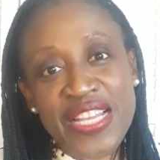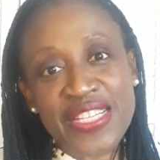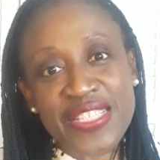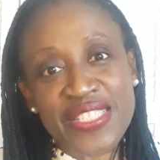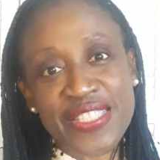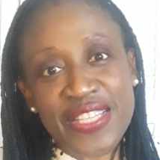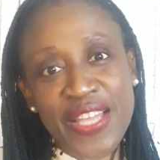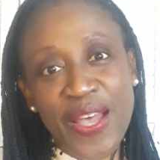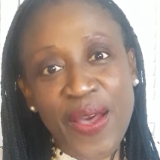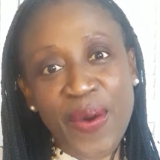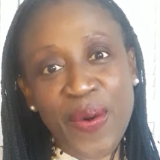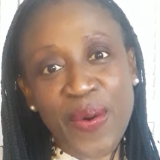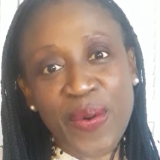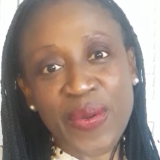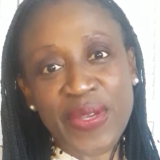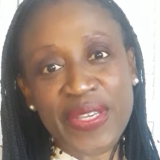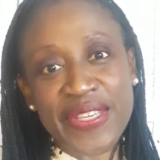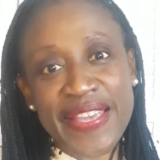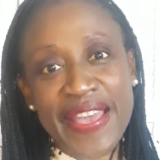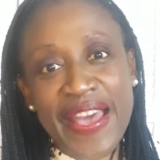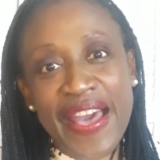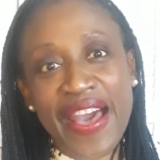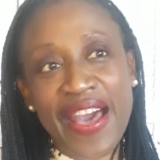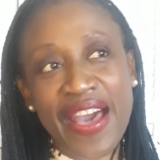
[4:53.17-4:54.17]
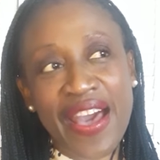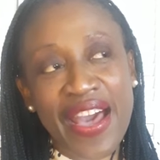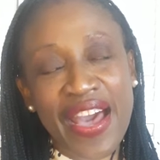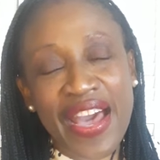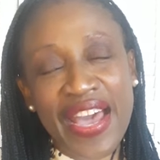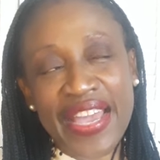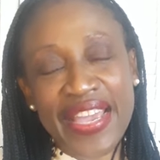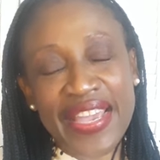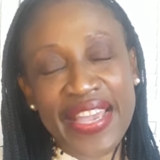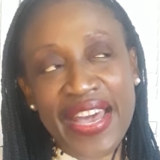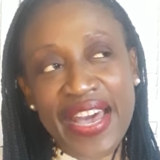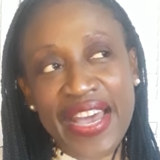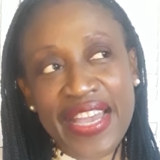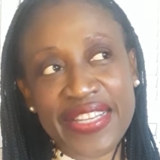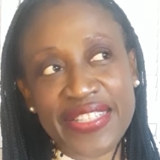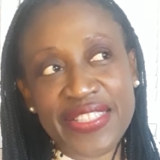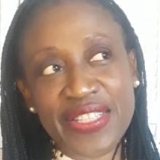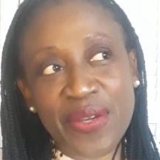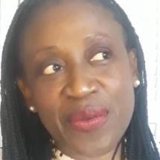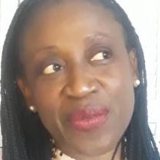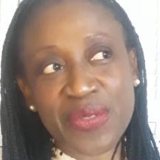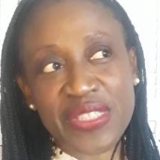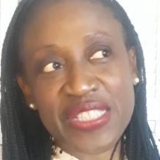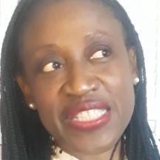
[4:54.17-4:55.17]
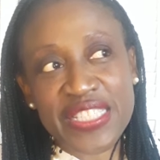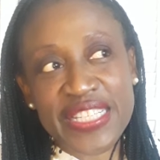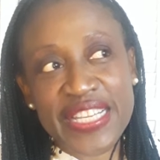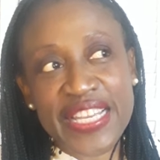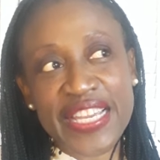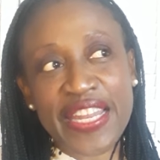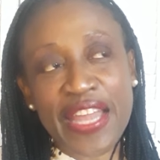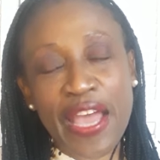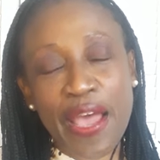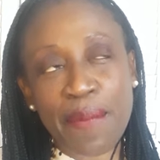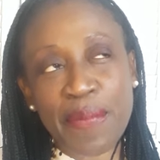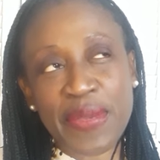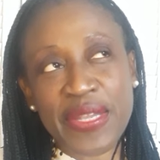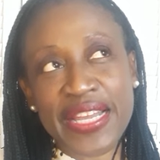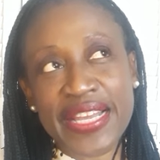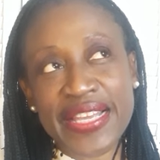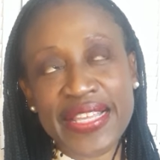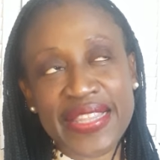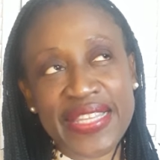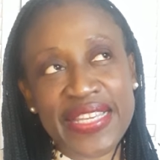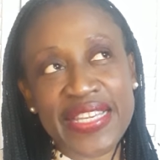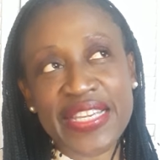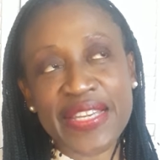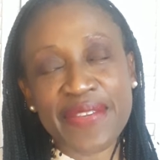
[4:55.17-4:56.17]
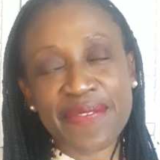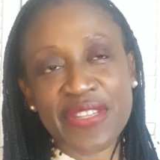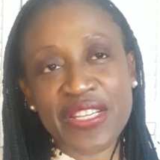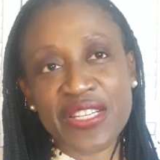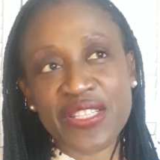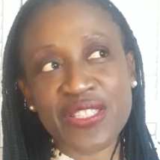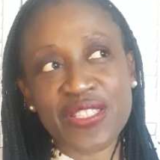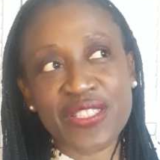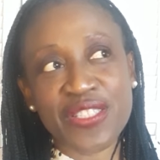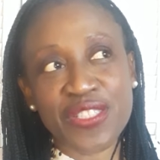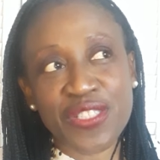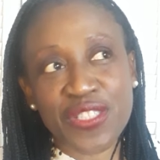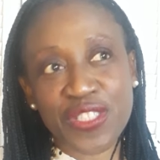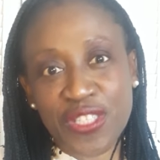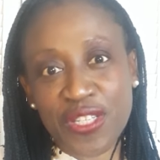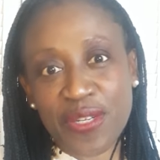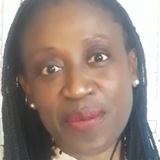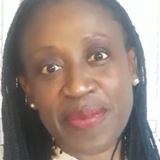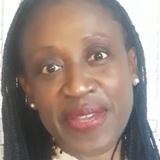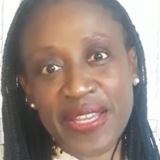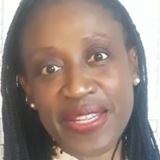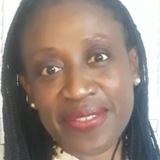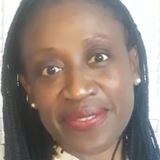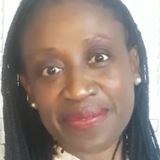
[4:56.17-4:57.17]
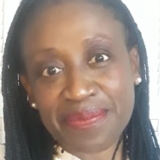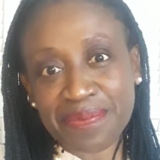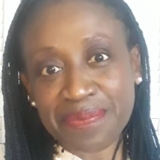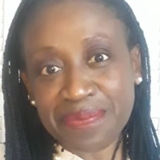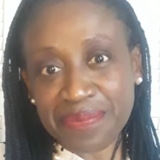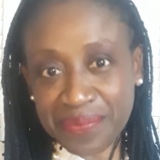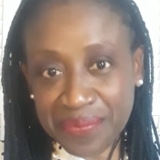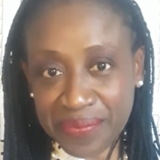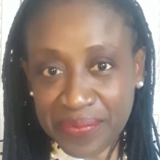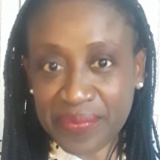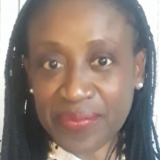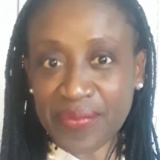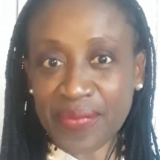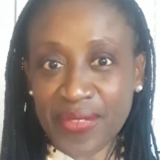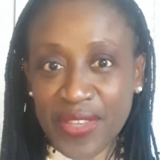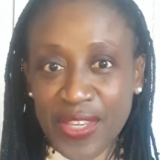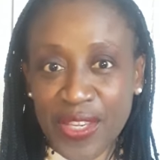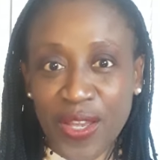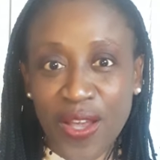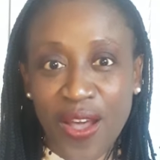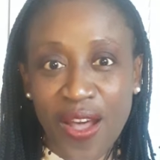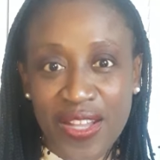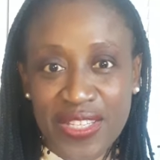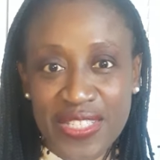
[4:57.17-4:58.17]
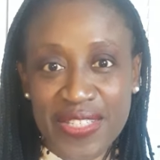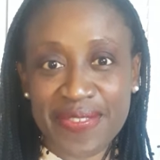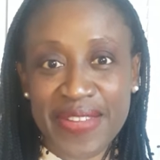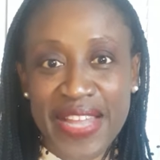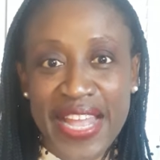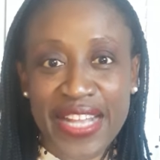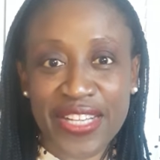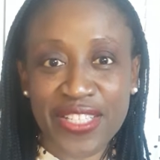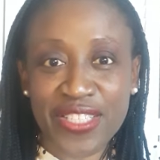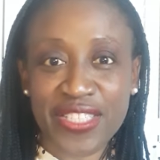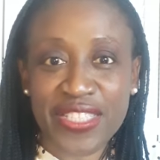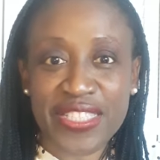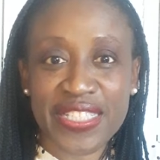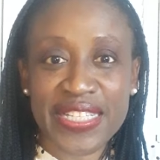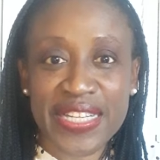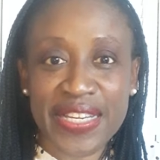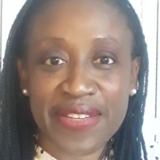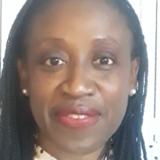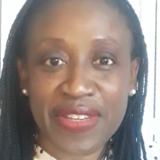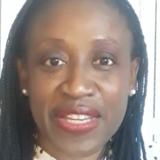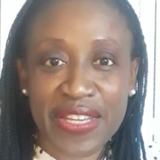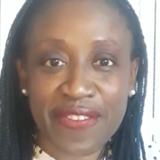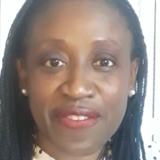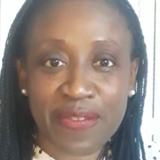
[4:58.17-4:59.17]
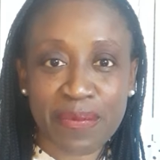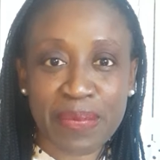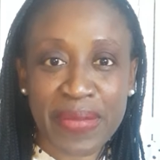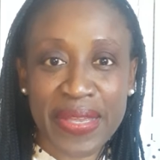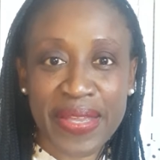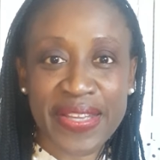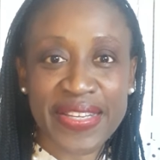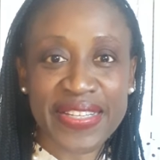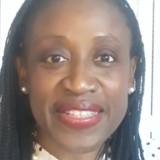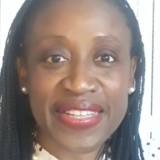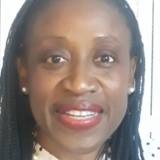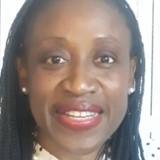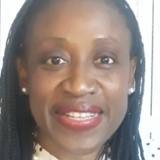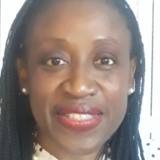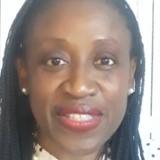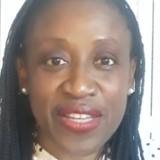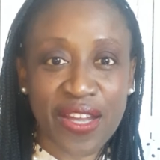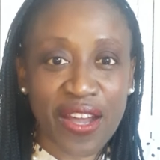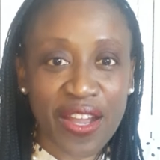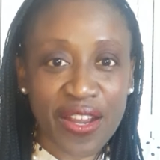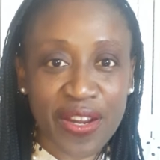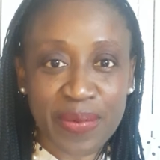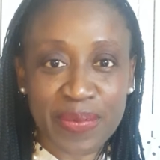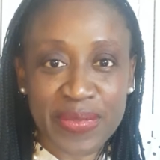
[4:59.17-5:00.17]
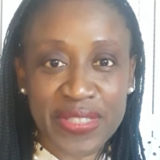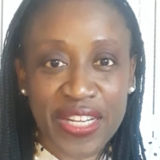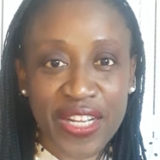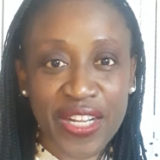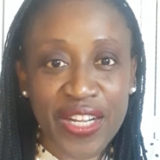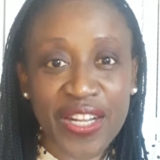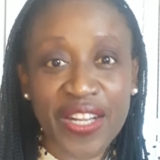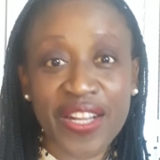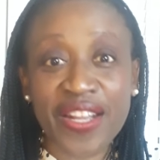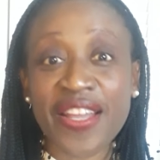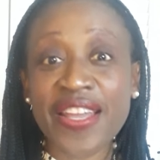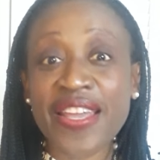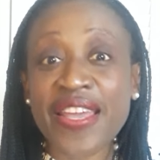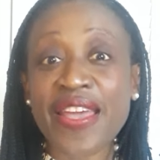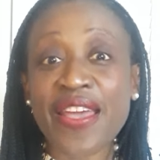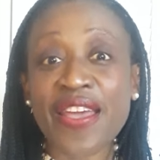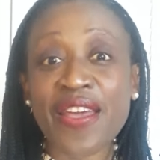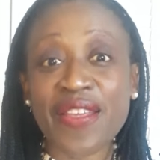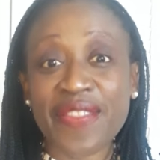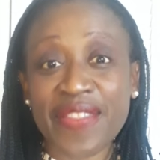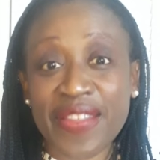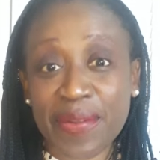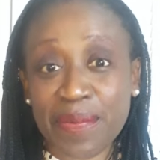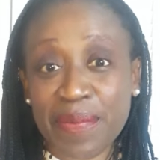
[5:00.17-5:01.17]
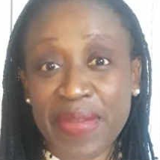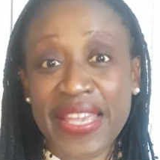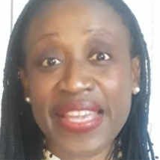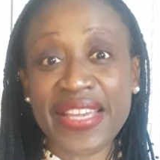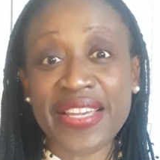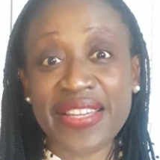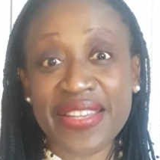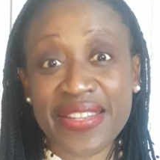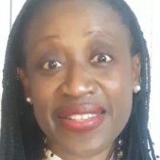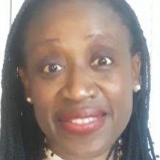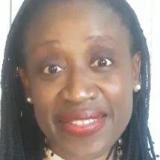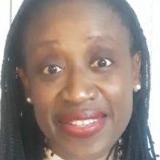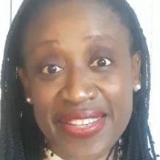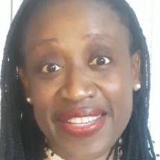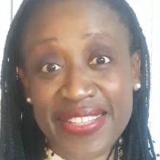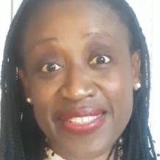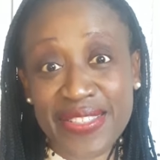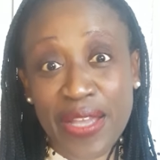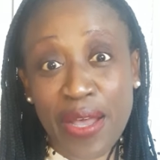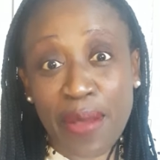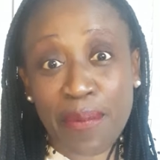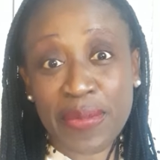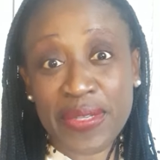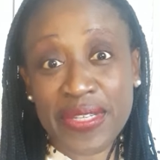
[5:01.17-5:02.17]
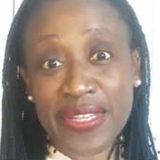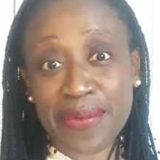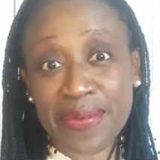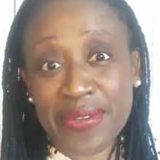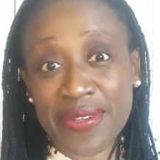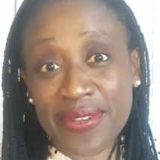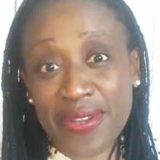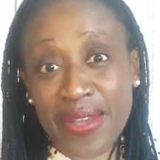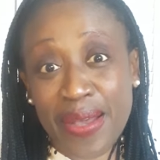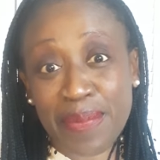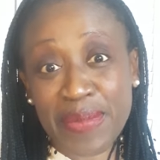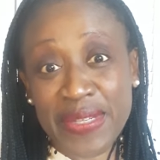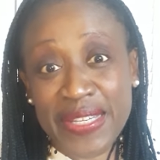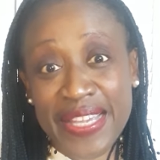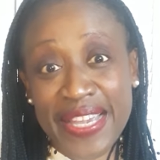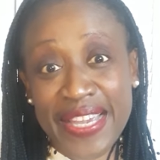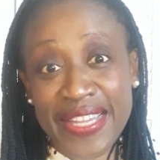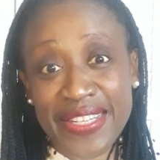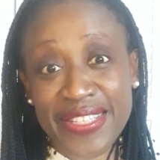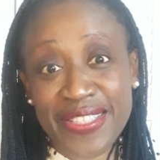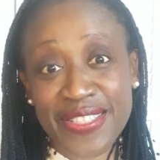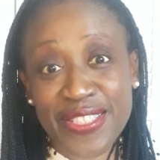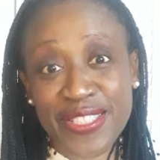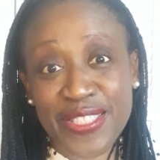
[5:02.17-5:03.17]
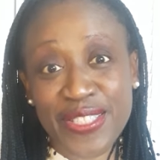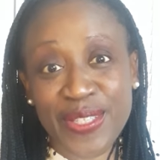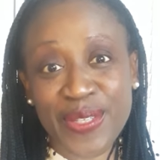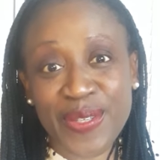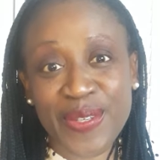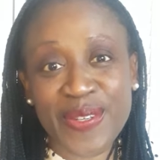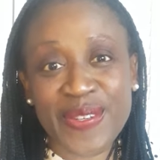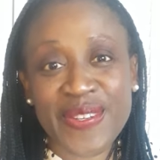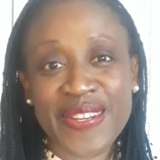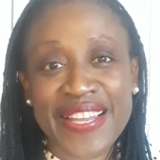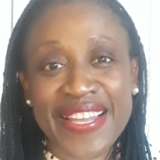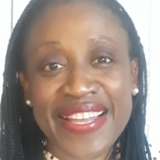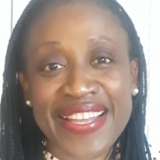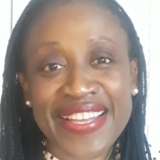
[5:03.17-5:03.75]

So yeah, I I don't see it. I mean, I think if there's a legitimate cause of action, if if Meghan has harmed her, then Meghan is ob obligated to